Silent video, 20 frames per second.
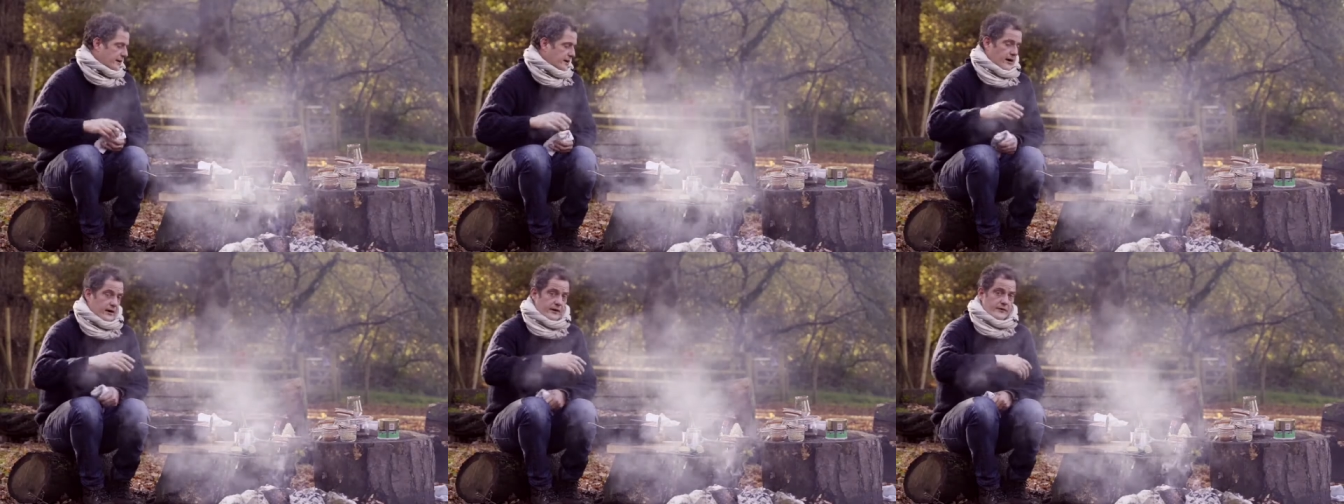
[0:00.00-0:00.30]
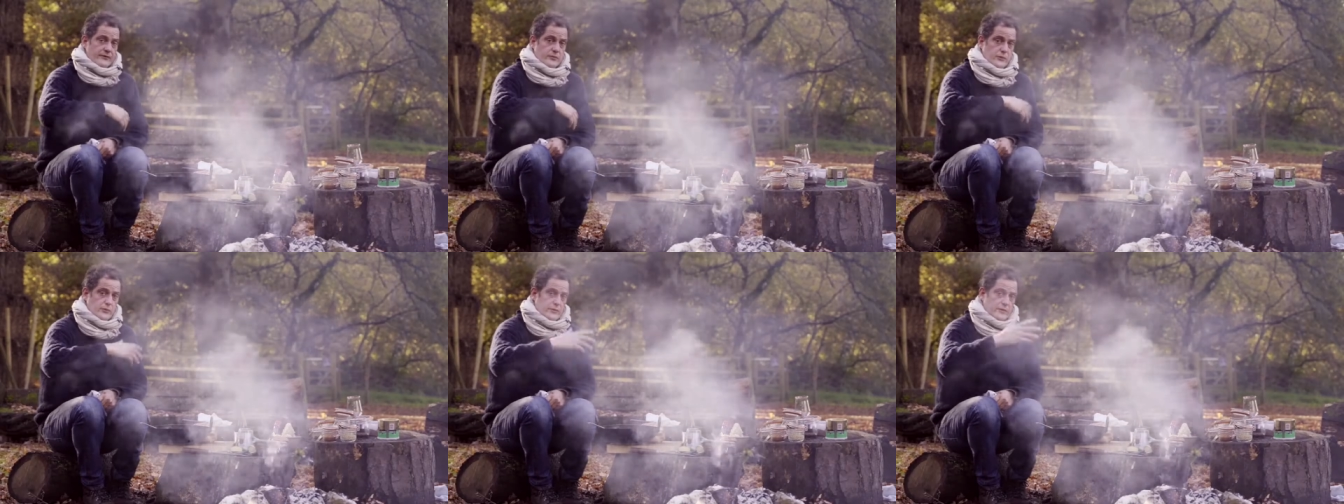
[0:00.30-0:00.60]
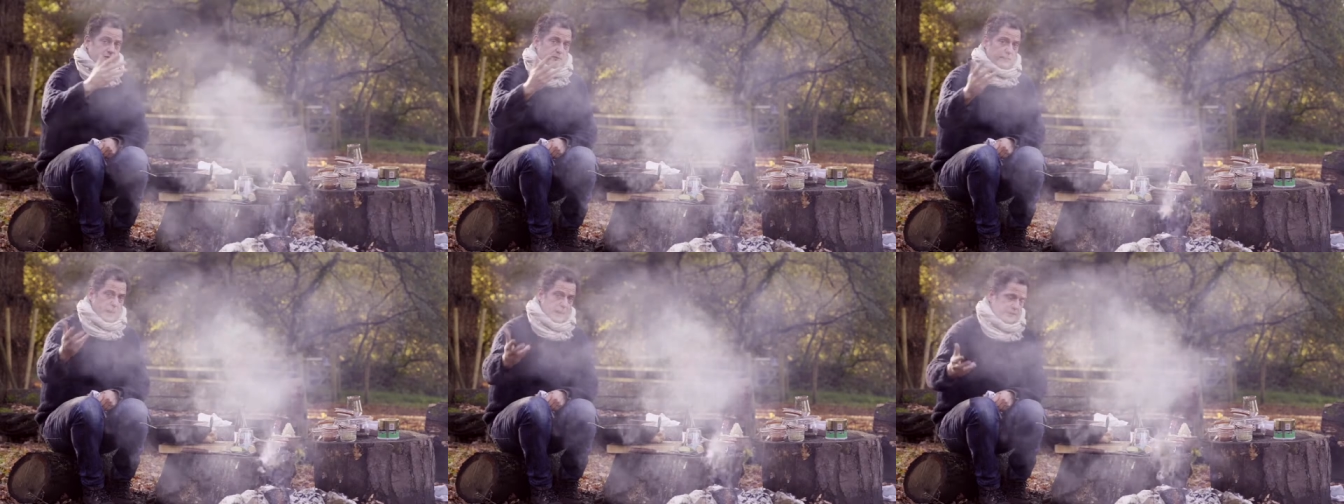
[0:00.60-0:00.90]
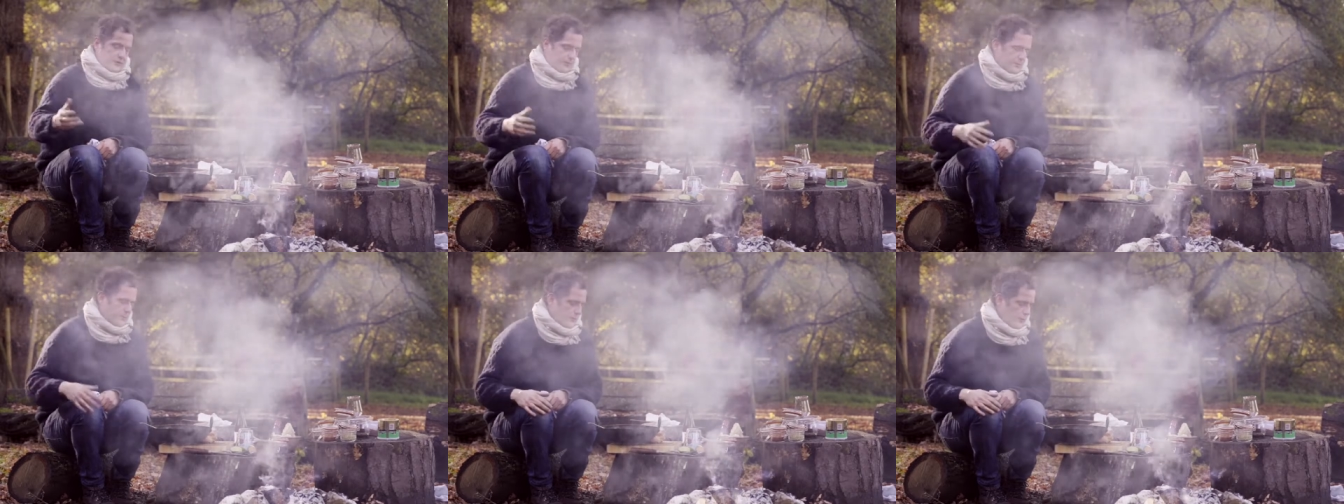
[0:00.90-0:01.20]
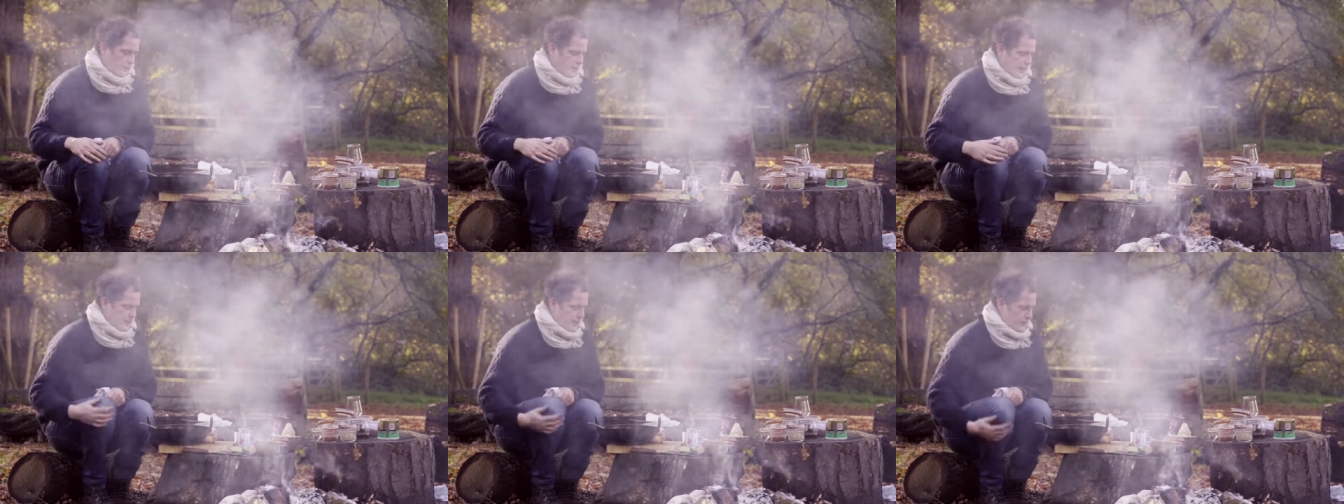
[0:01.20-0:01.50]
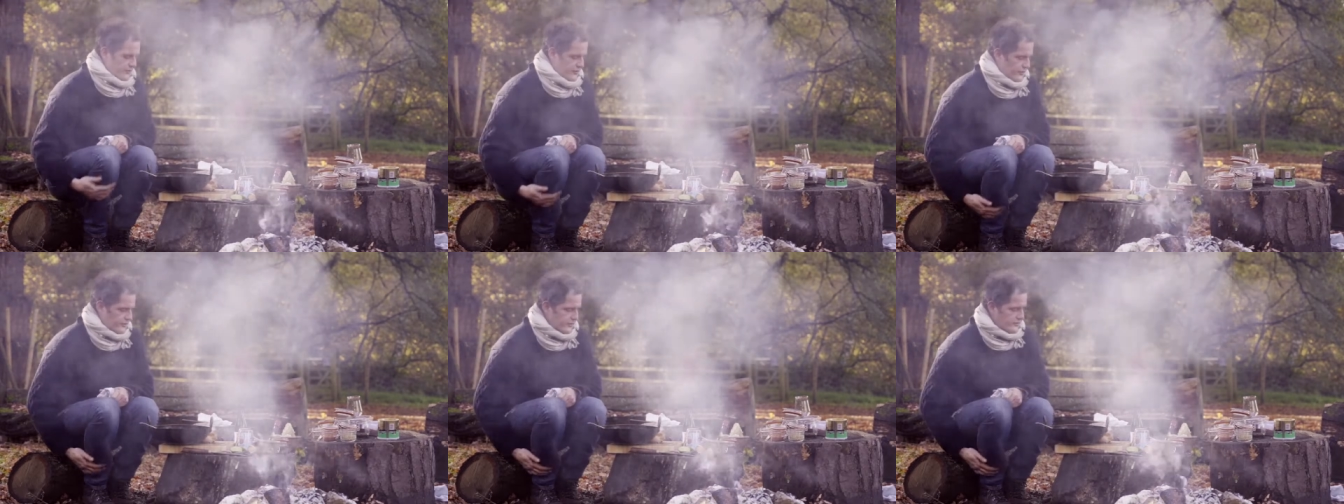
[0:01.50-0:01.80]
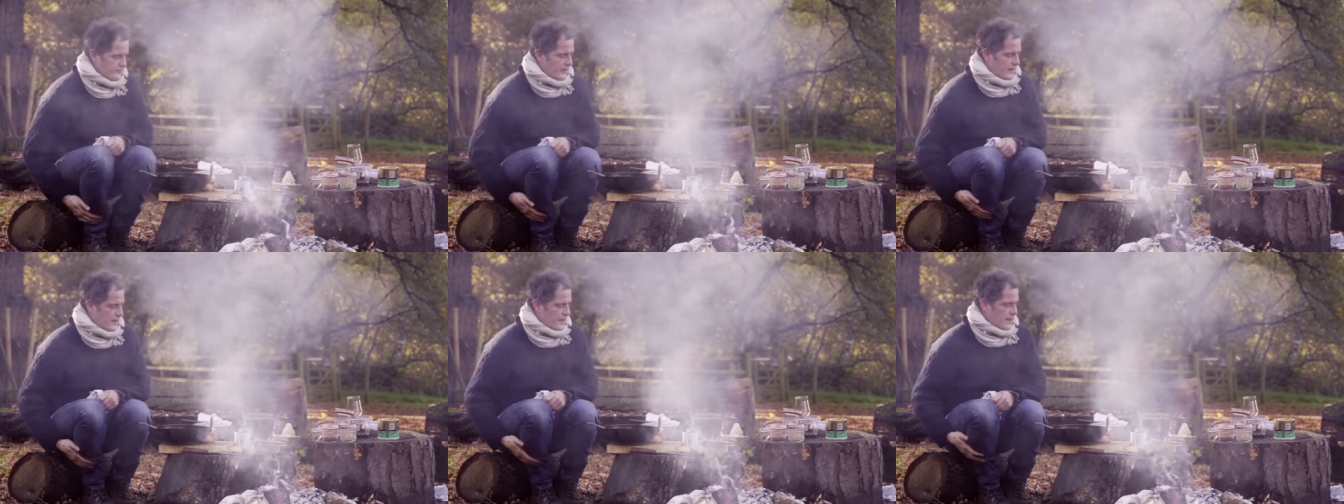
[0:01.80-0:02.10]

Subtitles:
kind of through the spectrum of what they produce,